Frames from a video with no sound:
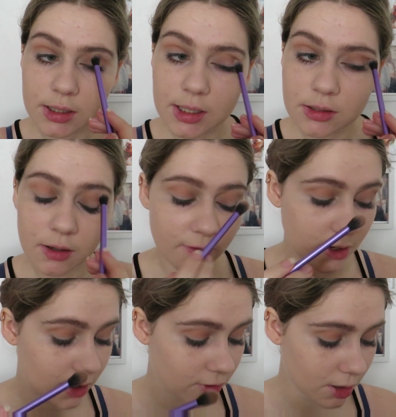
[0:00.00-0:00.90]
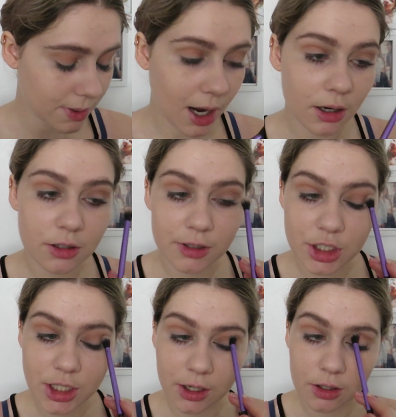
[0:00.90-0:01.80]
These are very, very
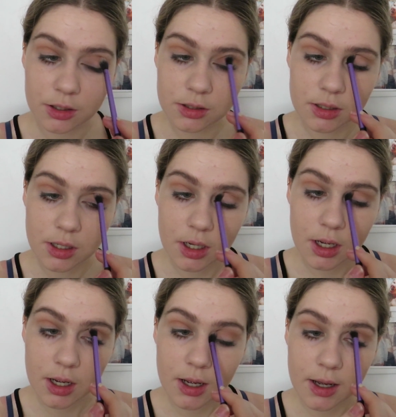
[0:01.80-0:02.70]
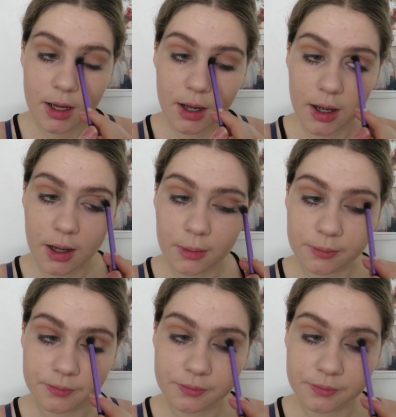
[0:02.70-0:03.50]
powdery shadows. They